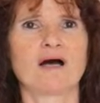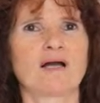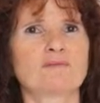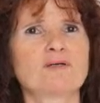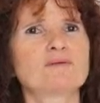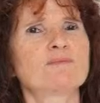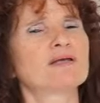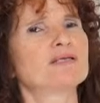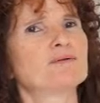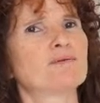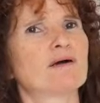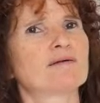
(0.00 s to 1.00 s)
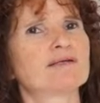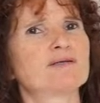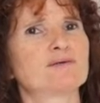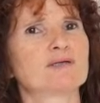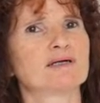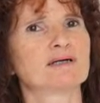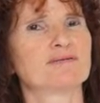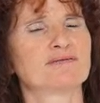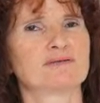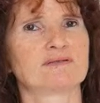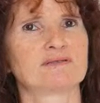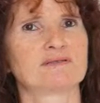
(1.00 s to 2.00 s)
I wonder where you are in your
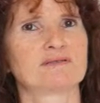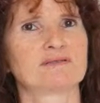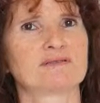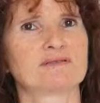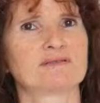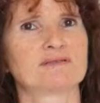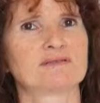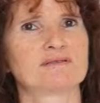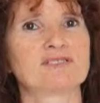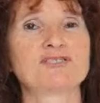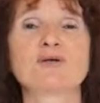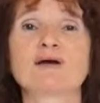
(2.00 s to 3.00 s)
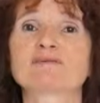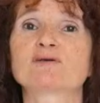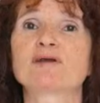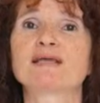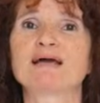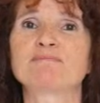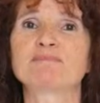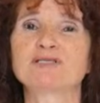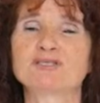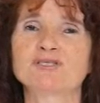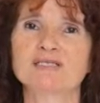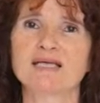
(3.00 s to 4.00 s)
life. Did you have a great
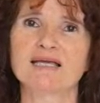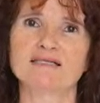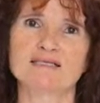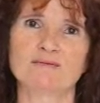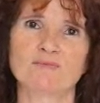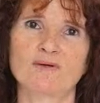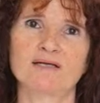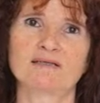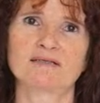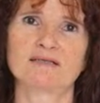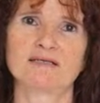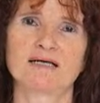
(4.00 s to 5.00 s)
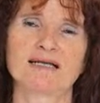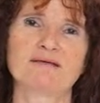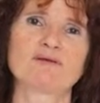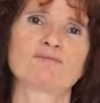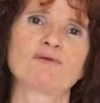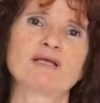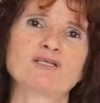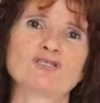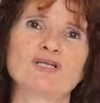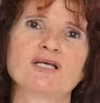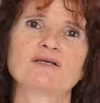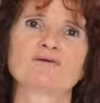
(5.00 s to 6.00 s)
ambition to get somewhere, and having
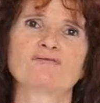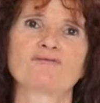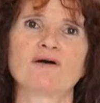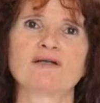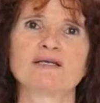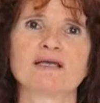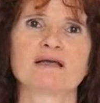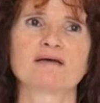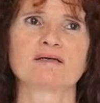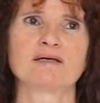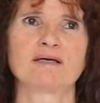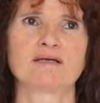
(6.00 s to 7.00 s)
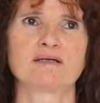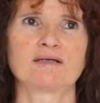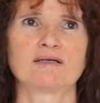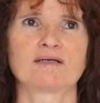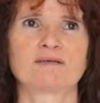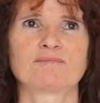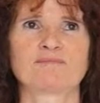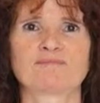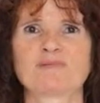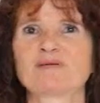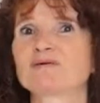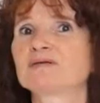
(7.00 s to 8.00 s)
reached it, you're finding it a
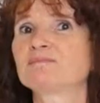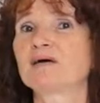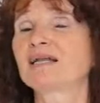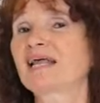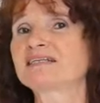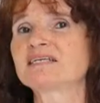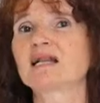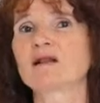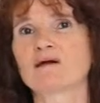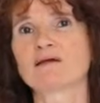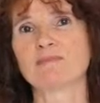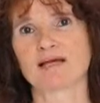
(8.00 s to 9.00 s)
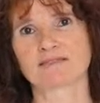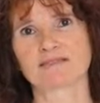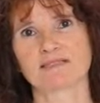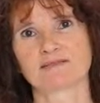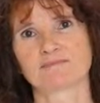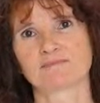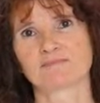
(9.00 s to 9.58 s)
bit of an anticlimax?